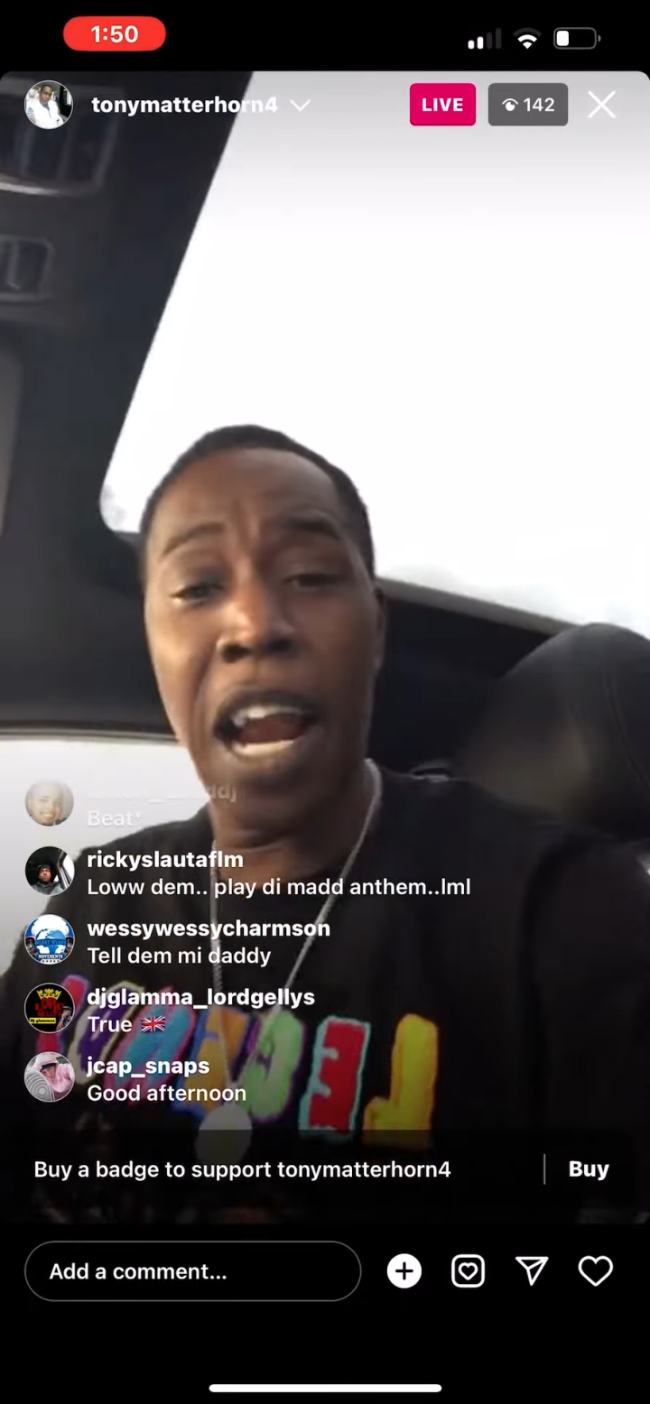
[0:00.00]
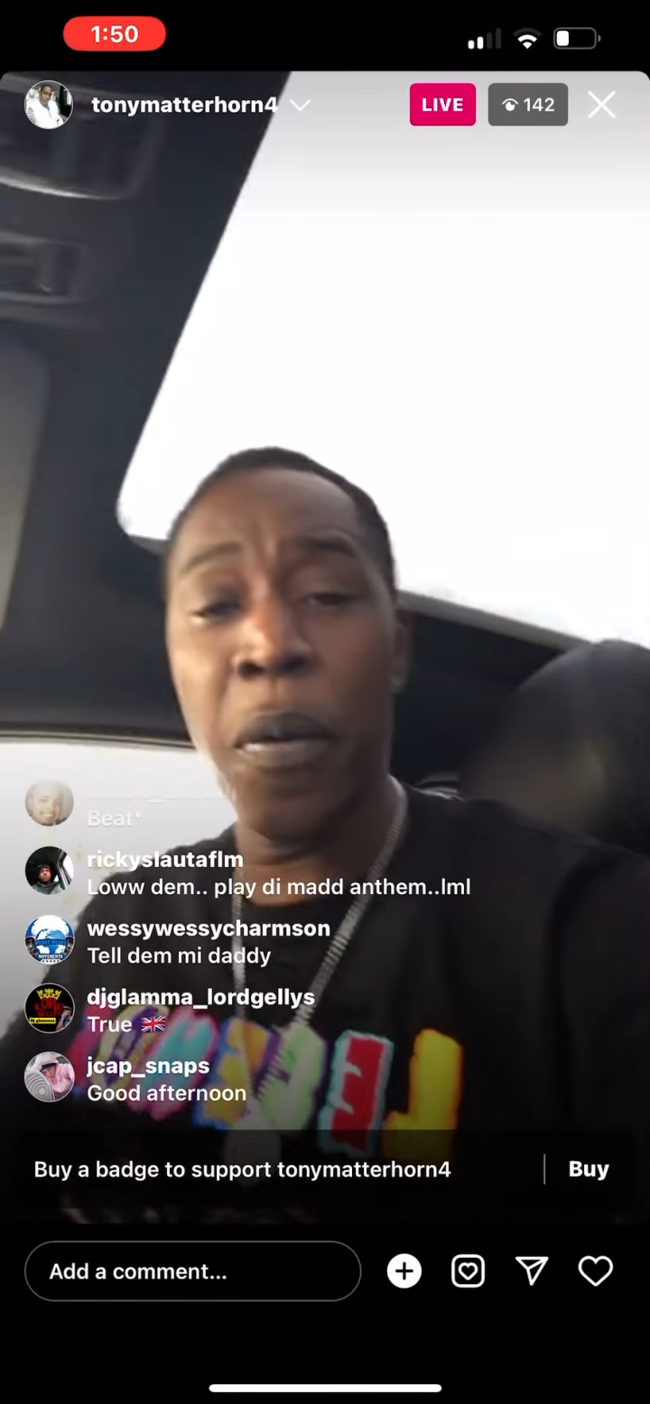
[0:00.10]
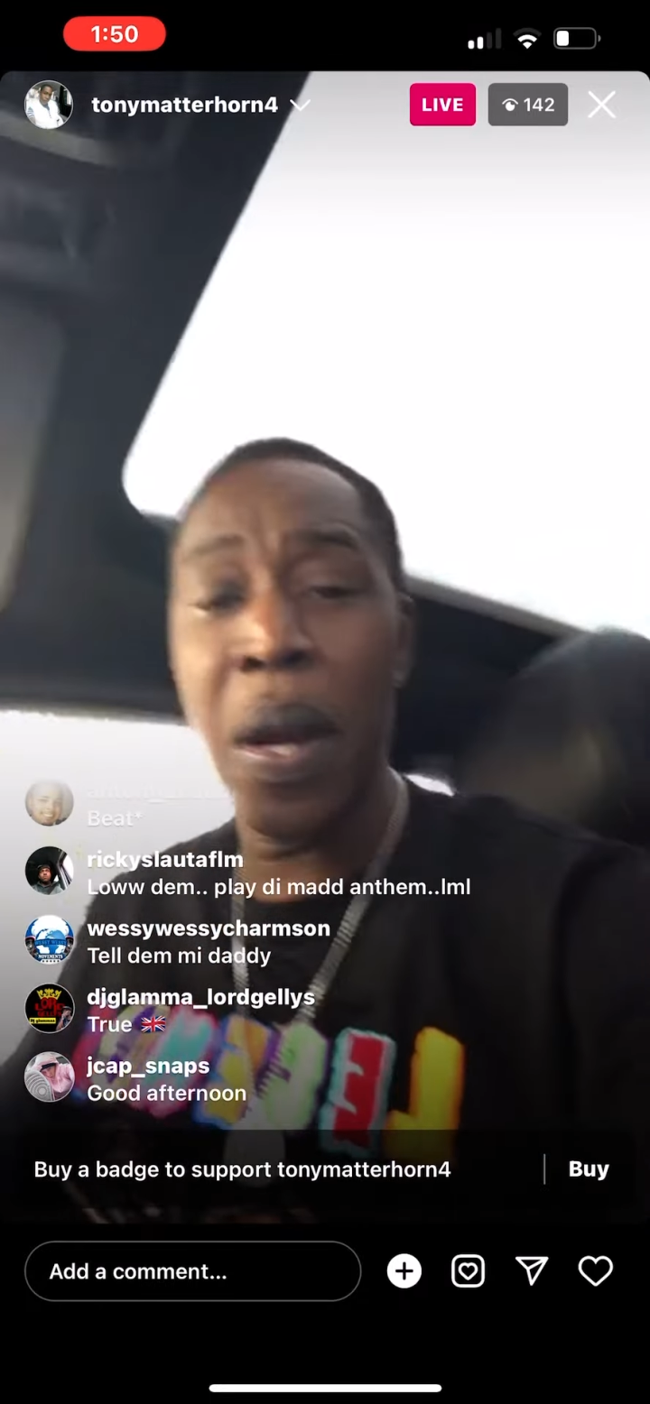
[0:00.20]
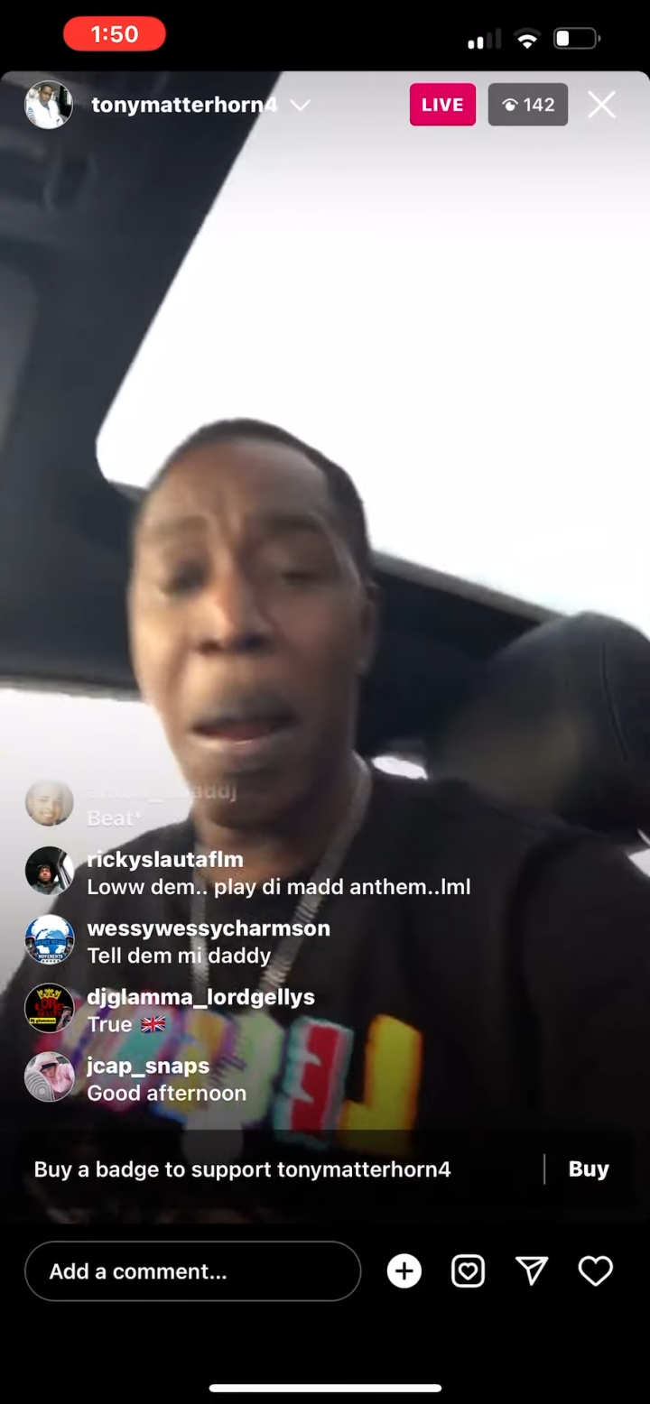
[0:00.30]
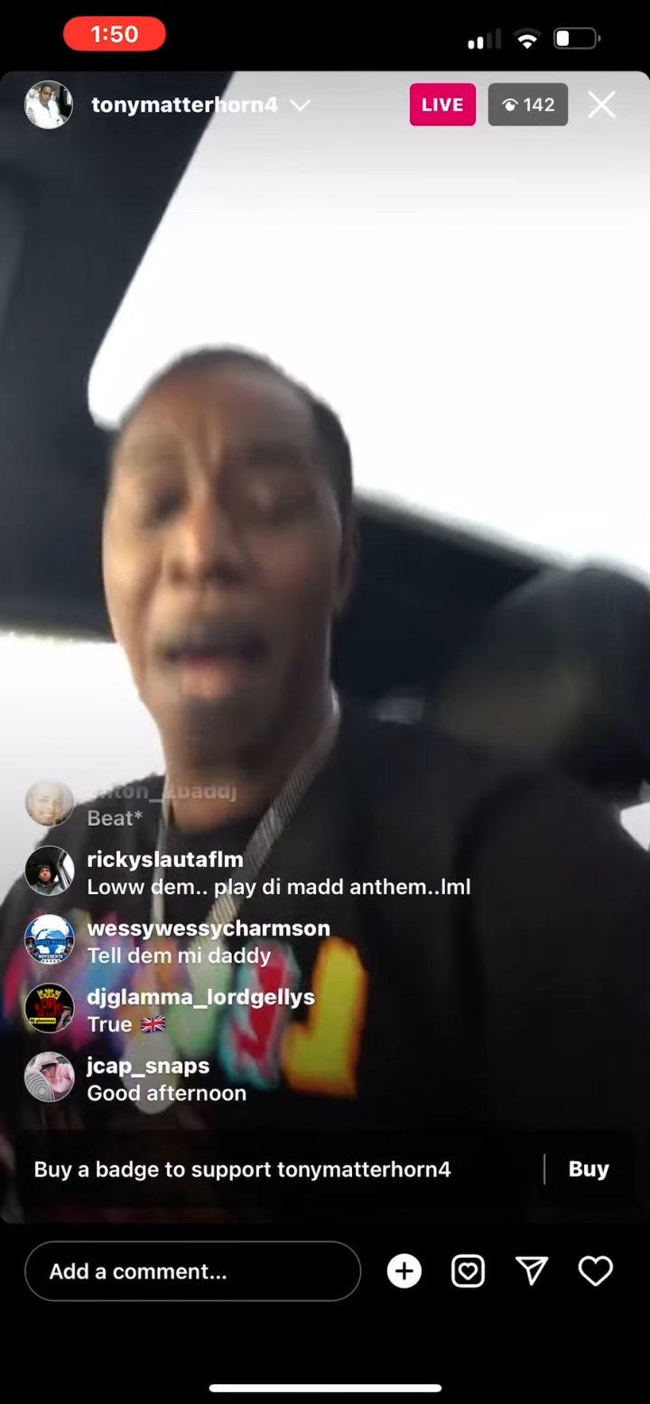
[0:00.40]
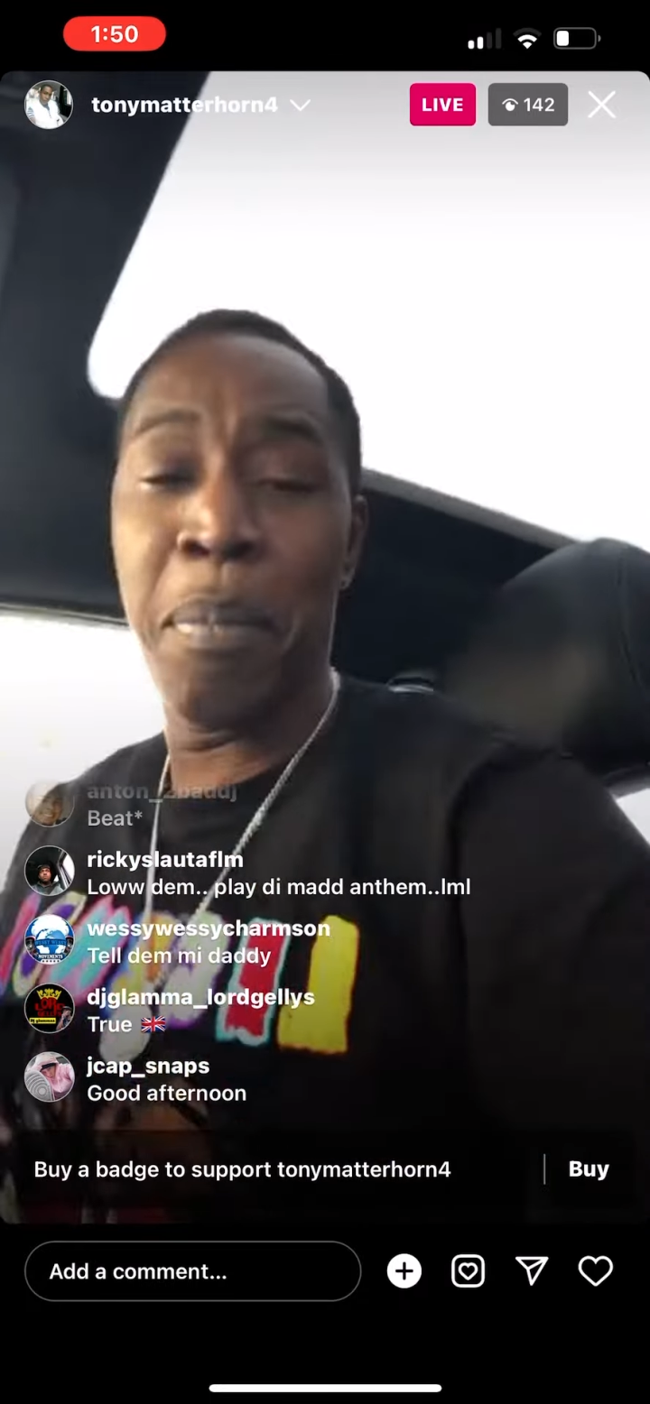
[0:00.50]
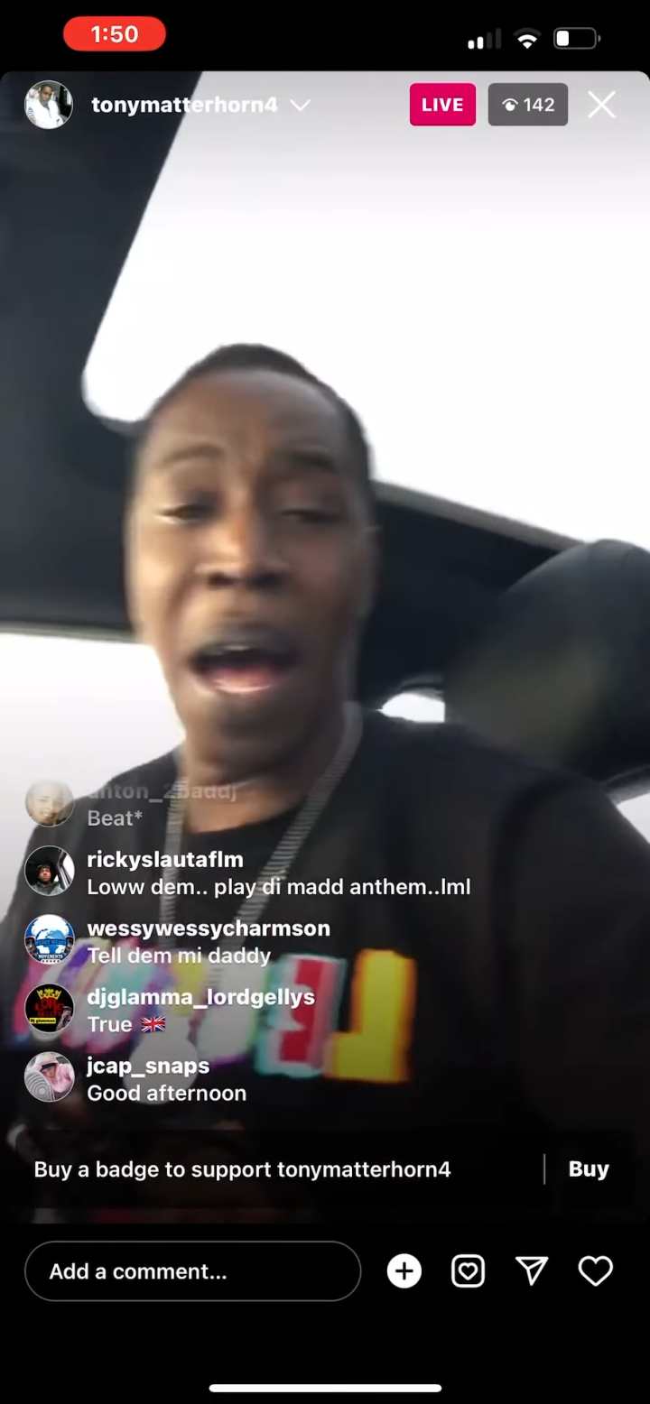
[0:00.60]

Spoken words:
Allery